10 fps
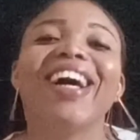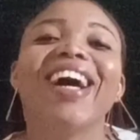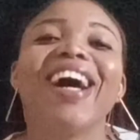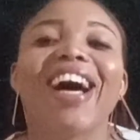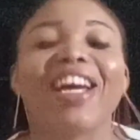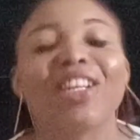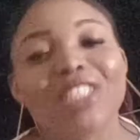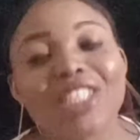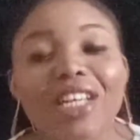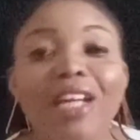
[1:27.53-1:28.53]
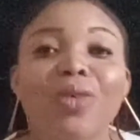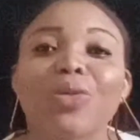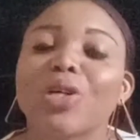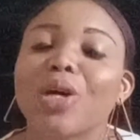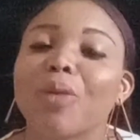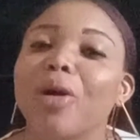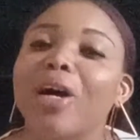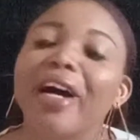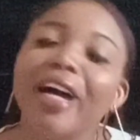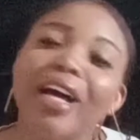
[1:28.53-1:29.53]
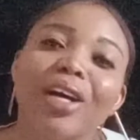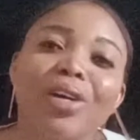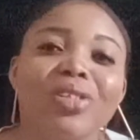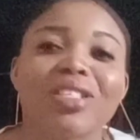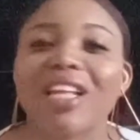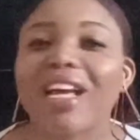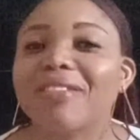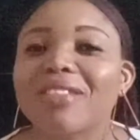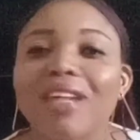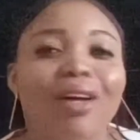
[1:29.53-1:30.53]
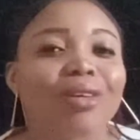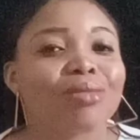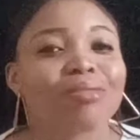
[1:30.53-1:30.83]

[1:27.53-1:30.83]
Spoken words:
And on this channel, we'll talk about health, lifestyle,